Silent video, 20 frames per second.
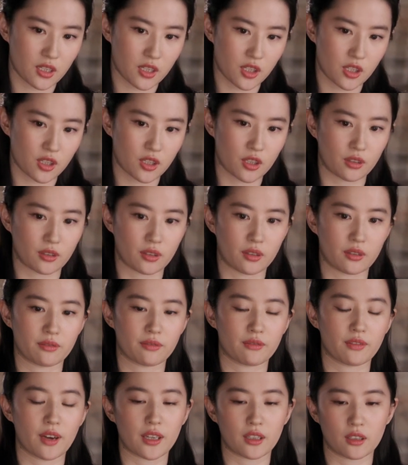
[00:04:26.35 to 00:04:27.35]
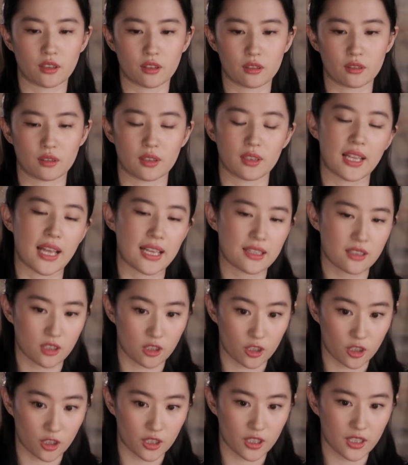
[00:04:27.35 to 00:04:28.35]
she took the final
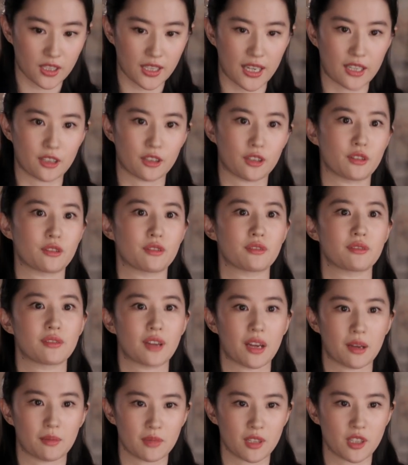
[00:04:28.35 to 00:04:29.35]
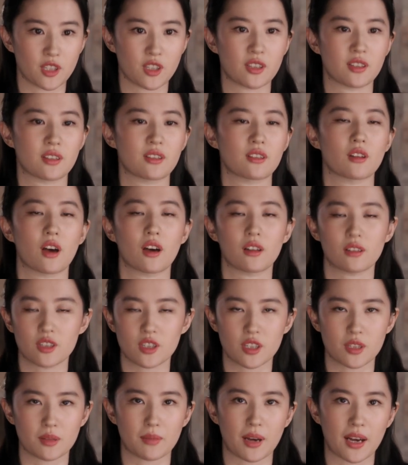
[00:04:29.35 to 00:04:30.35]
last look at her family. She thought
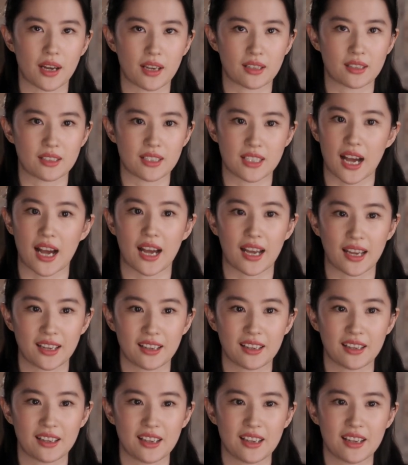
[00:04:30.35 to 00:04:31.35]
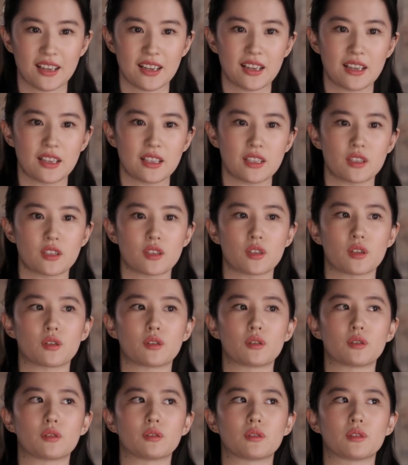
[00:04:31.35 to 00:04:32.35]
she might die,
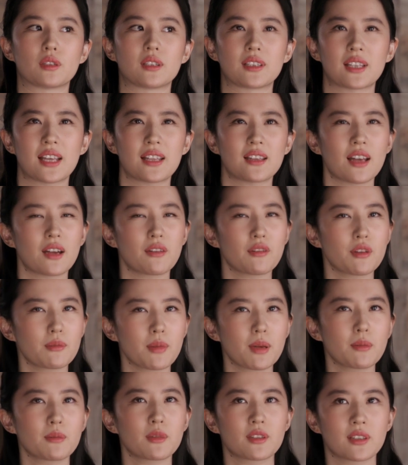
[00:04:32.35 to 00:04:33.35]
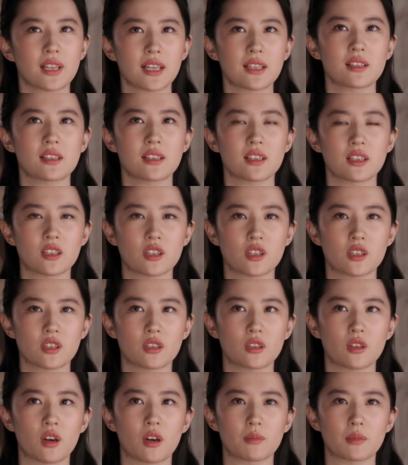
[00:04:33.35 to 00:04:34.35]
so, and then I remember that thing
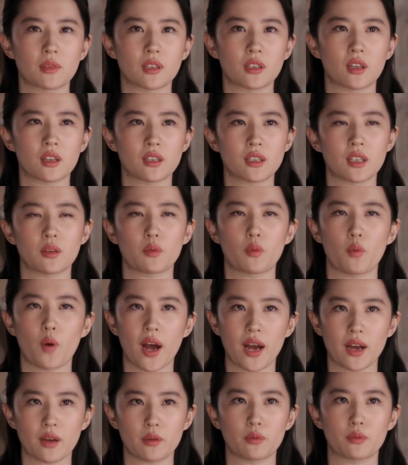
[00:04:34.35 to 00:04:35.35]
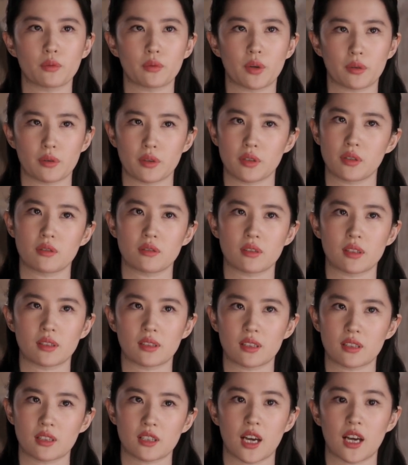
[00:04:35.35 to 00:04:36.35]
she taught me. I said, Why are we using
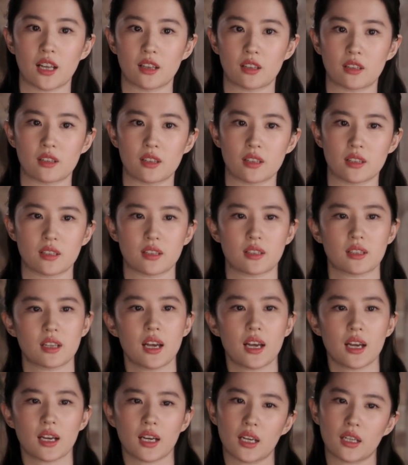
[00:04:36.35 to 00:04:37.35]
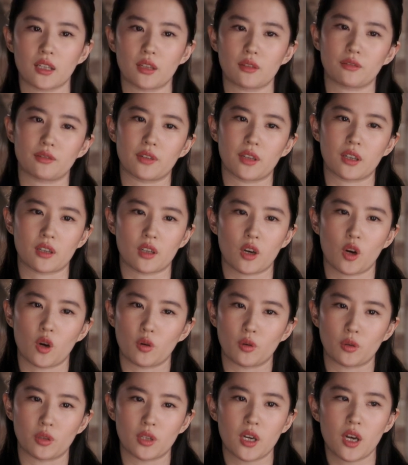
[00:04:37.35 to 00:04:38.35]
this color? It's kind of a
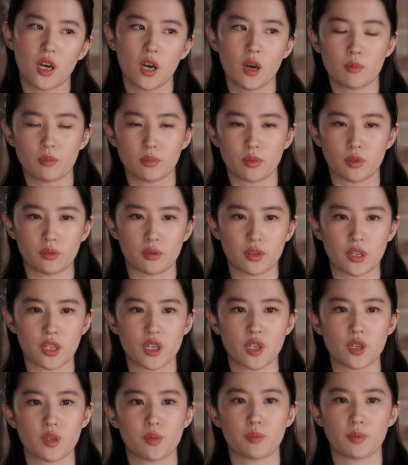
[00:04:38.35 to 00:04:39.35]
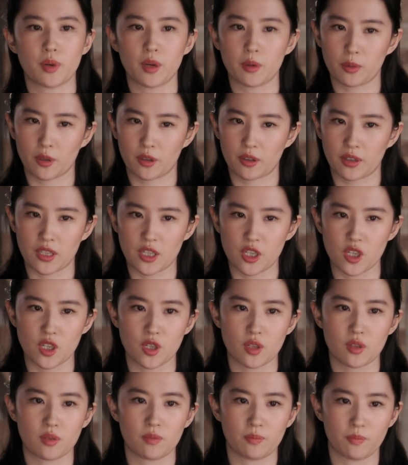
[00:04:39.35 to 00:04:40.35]
cold, bluish,
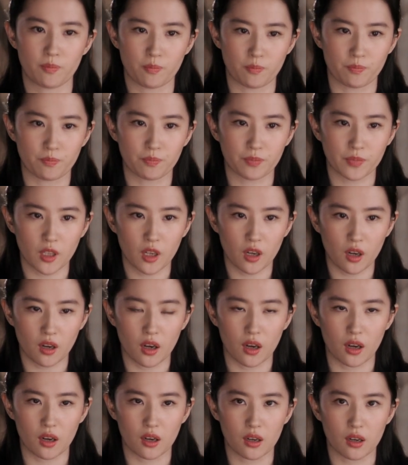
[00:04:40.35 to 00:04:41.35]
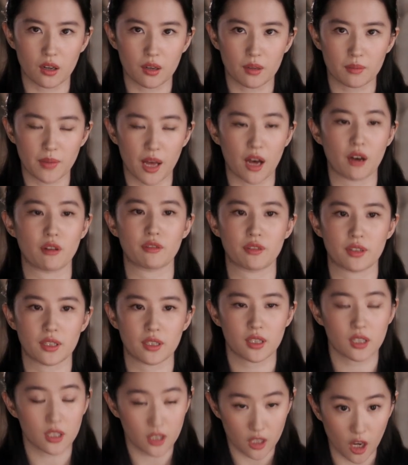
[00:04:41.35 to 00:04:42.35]
purplish mm, uh,
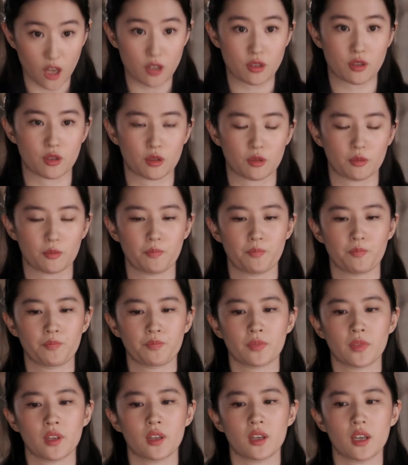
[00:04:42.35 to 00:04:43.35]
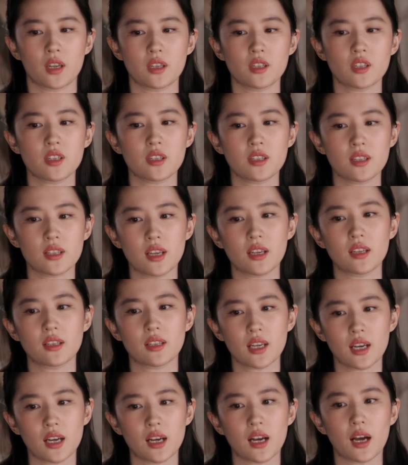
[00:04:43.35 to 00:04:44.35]
outfit, costume. And she said,
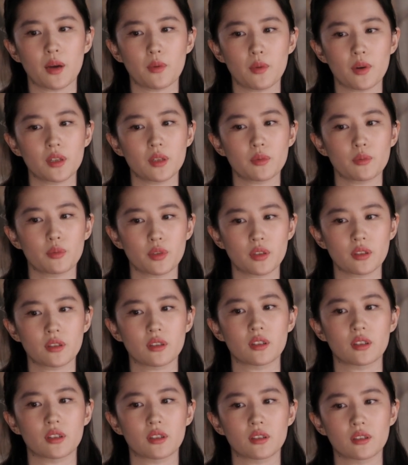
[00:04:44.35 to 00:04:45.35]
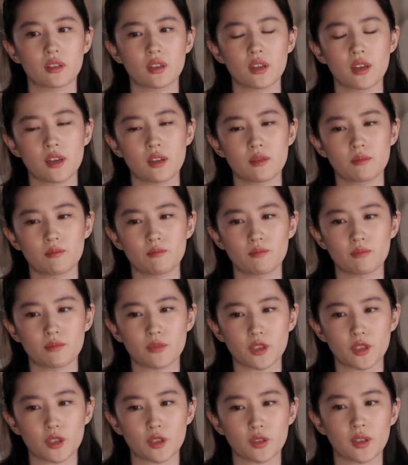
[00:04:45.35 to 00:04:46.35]
Yeah, I want to bring the,
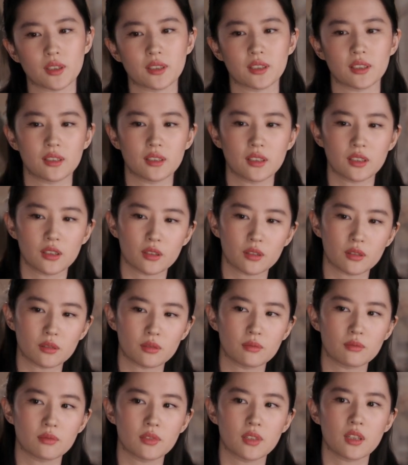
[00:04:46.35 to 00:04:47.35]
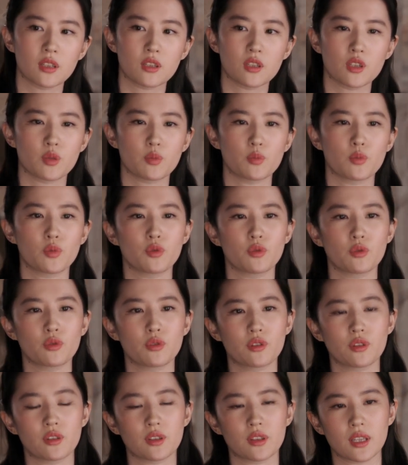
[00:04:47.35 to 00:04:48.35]
you know, the little
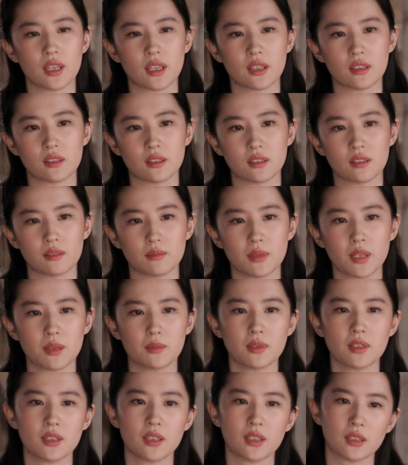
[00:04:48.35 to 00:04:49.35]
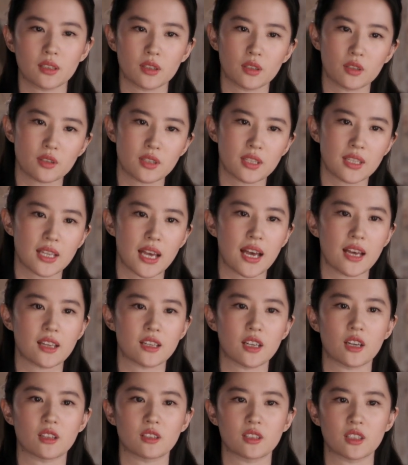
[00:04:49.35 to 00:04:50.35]
smooth and maybe a little
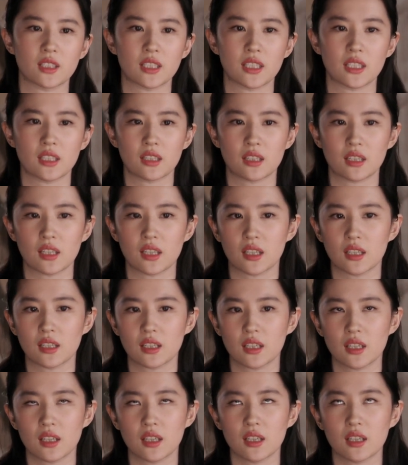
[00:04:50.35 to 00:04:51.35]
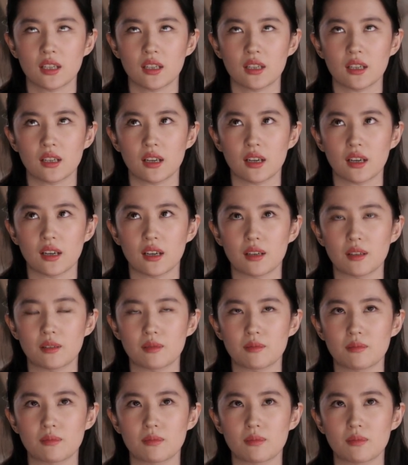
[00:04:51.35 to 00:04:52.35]
sad underneath it,
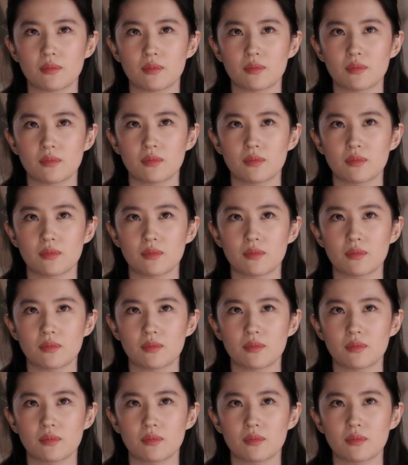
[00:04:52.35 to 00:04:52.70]
um,